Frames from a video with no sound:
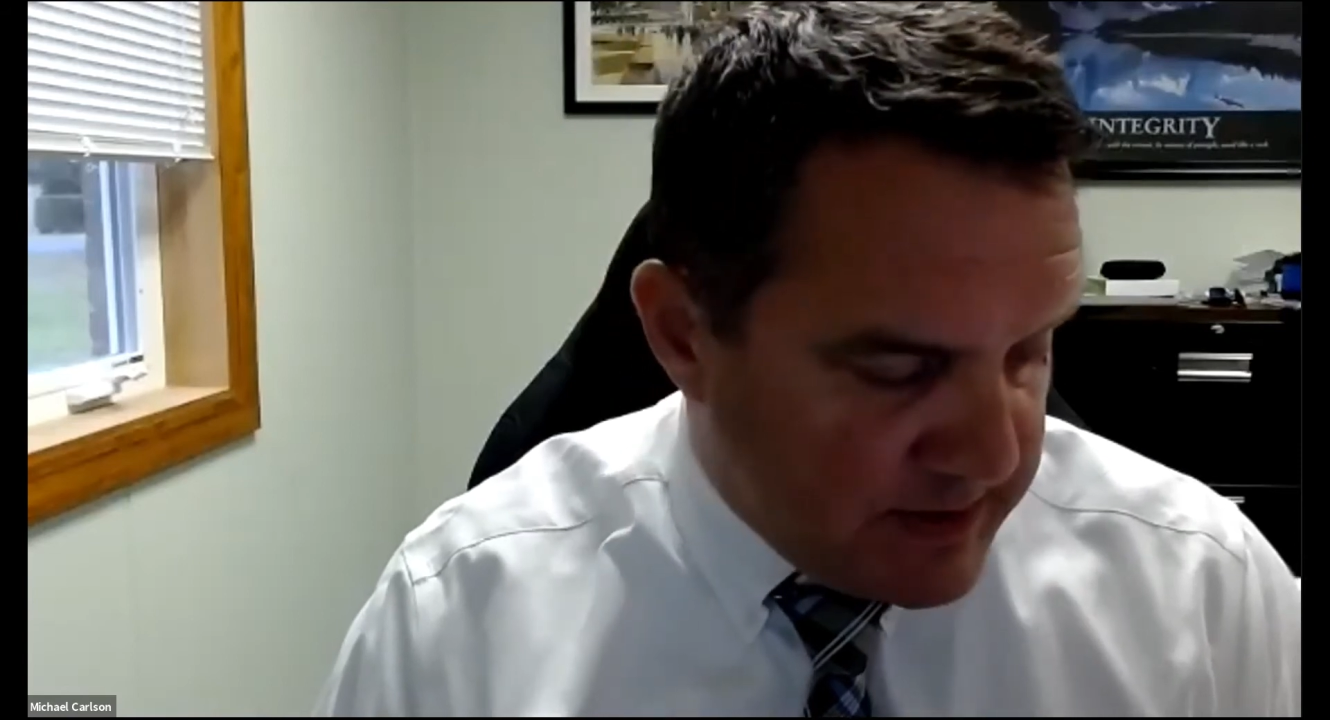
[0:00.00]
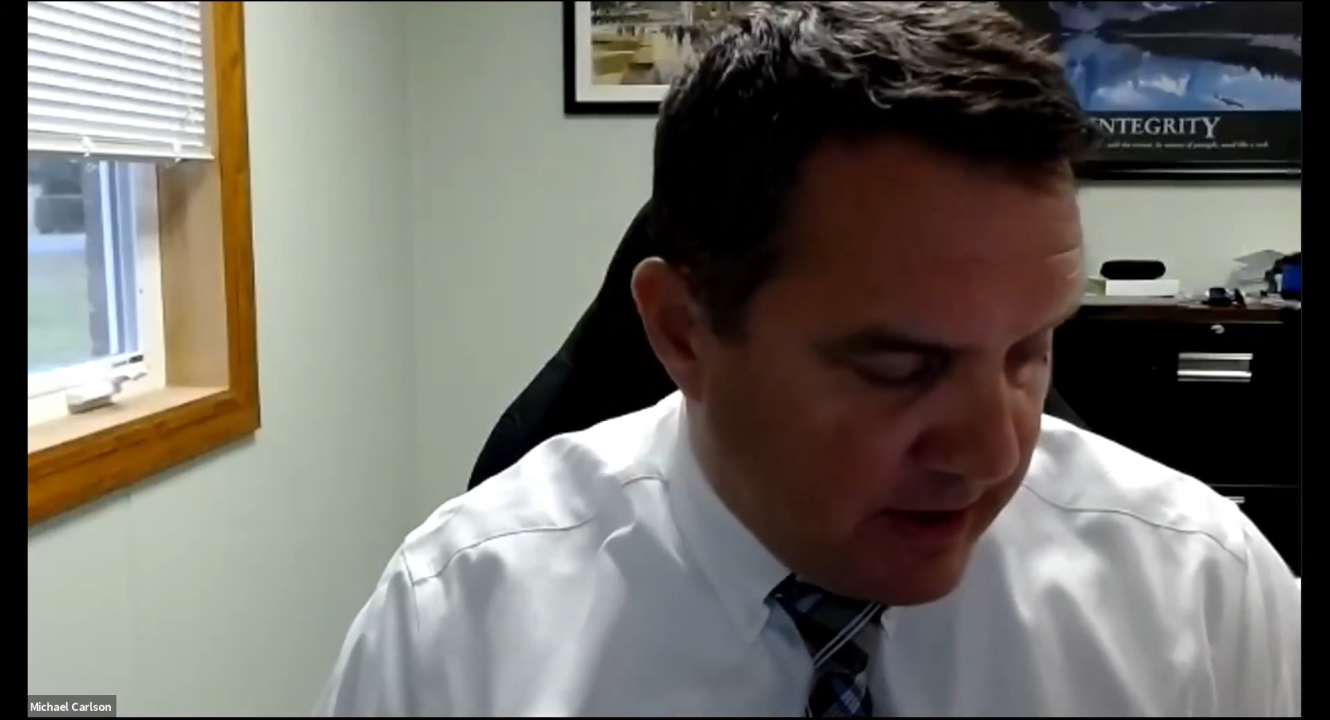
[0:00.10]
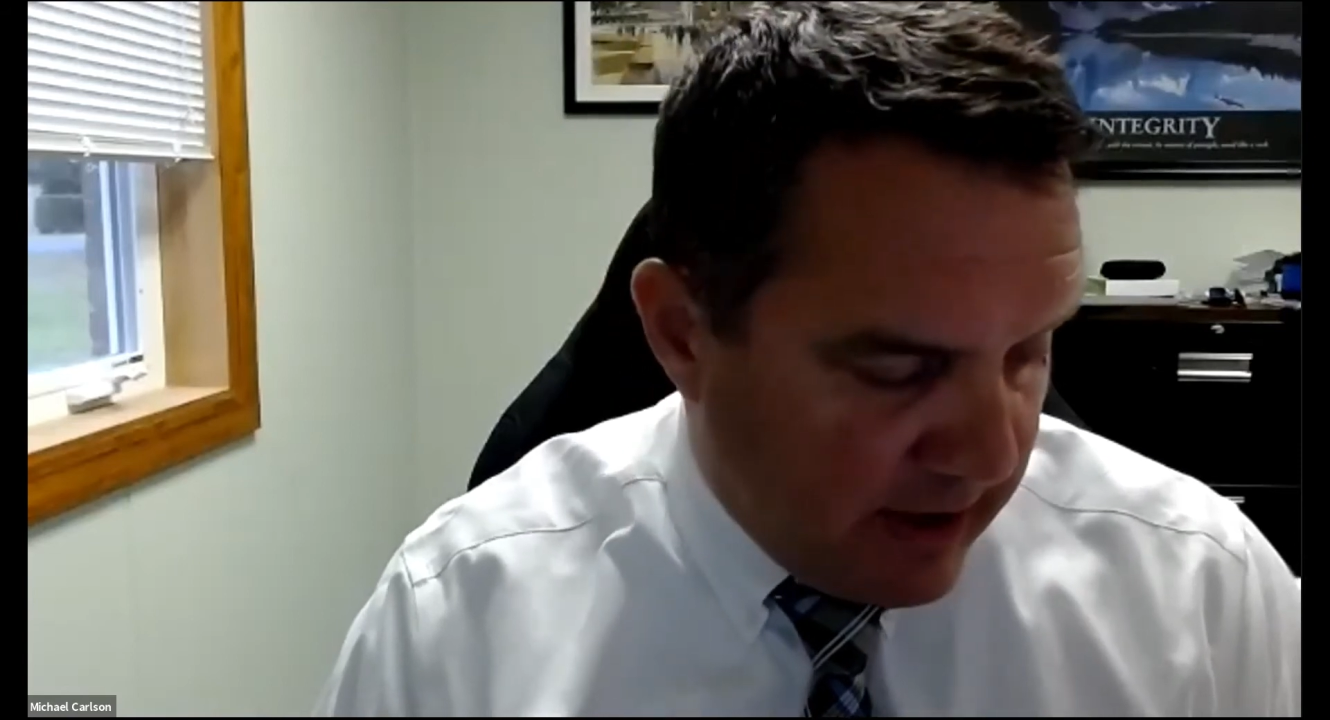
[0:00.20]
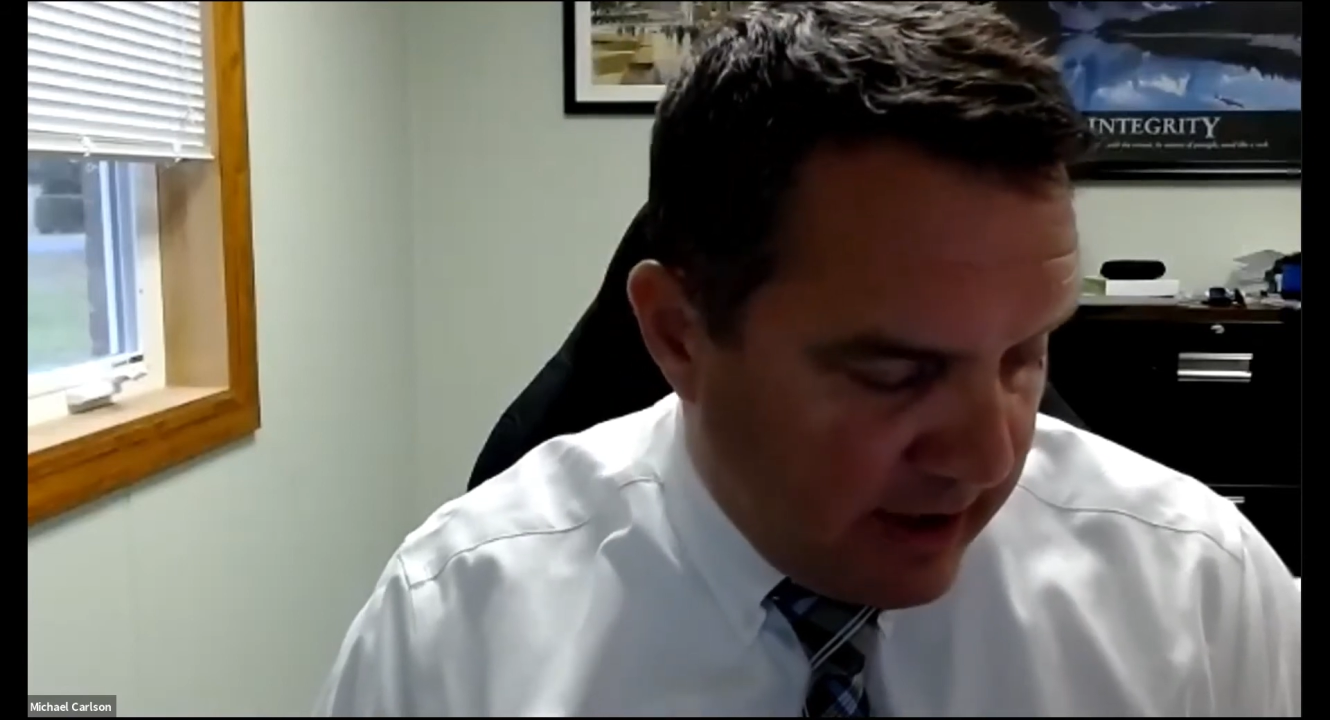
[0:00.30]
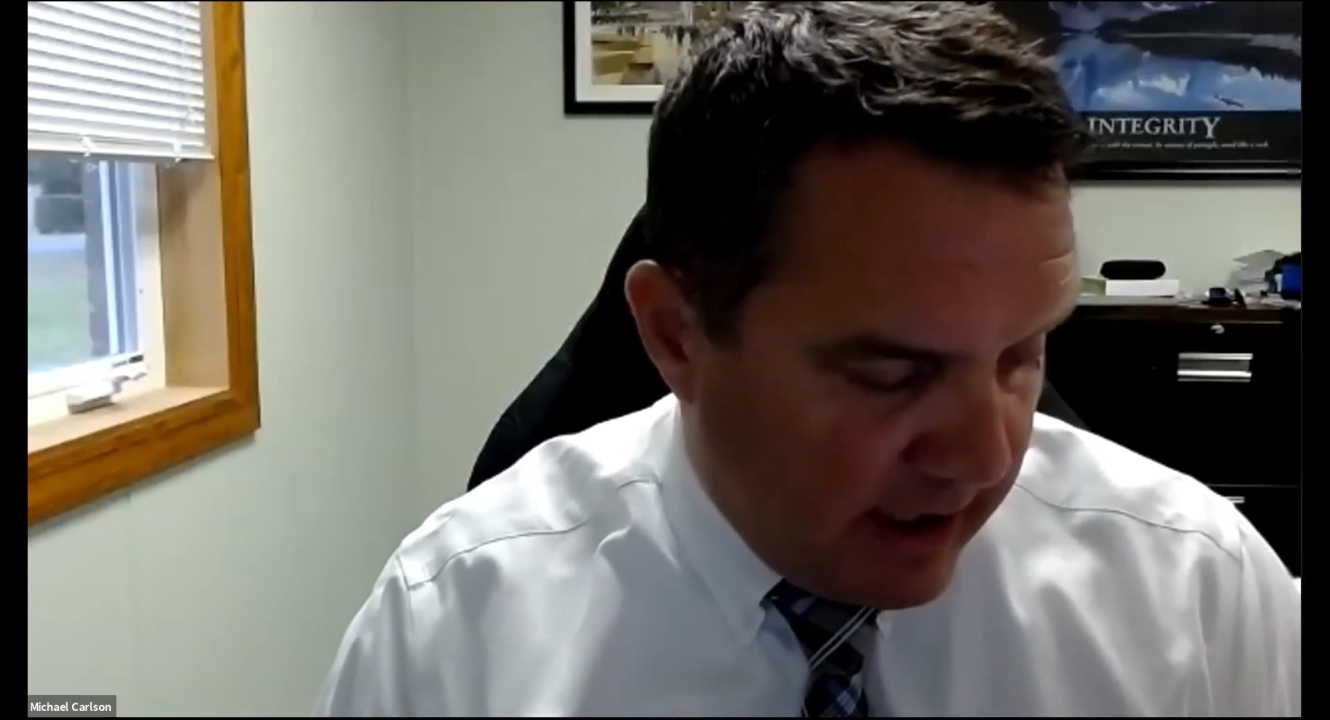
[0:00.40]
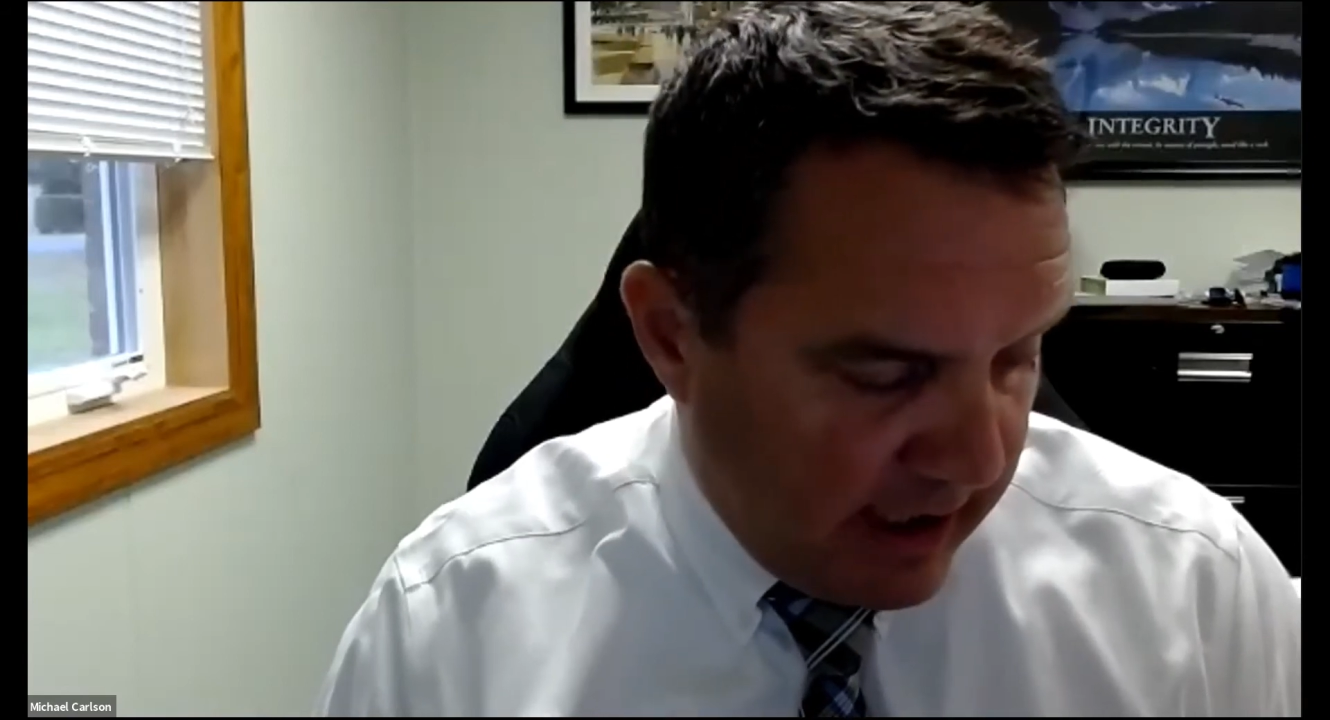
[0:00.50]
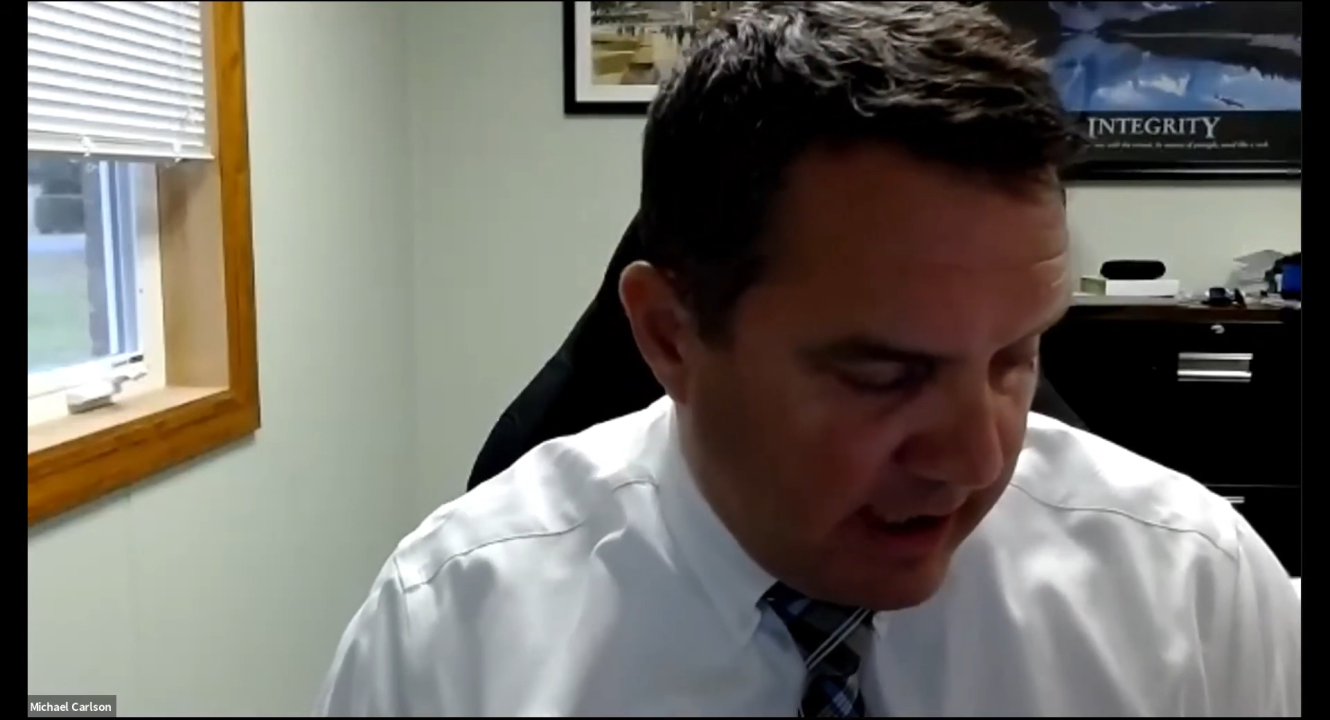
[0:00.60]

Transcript: are